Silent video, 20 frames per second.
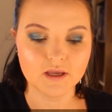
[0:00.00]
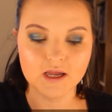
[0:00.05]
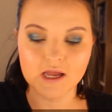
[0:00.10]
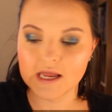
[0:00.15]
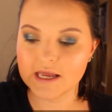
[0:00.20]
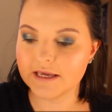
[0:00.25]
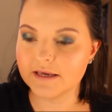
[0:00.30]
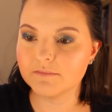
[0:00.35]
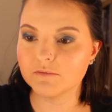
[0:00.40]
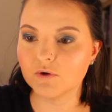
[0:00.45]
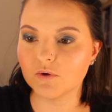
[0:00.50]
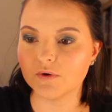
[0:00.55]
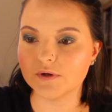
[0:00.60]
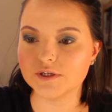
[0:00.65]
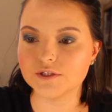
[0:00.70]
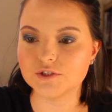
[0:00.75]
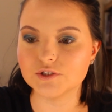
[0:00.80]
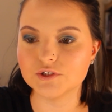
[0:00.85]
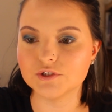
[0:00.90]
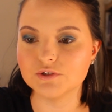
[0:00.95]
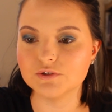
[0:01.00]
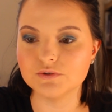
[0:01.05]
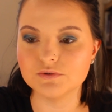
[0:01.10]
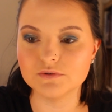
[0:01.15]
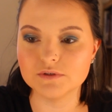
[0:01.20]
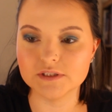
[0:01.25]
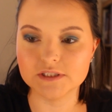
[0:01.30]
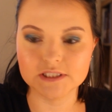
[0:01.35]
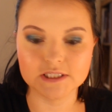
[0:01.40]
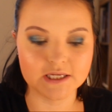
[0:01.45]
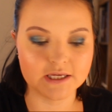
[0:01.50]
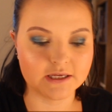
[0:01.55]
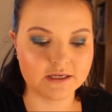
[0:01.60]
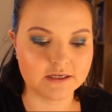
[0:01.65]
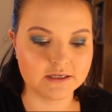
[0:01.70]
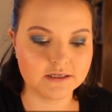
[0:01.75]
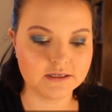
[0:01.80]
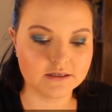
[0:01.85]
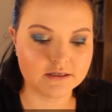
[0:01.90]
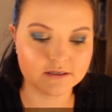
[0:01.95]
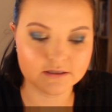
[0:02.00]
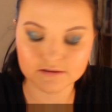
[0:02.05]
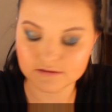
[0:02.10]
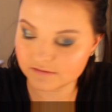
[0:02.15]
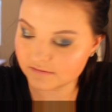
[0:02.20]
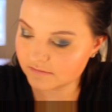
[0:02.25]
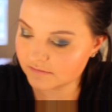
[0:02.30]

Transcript: I am going to take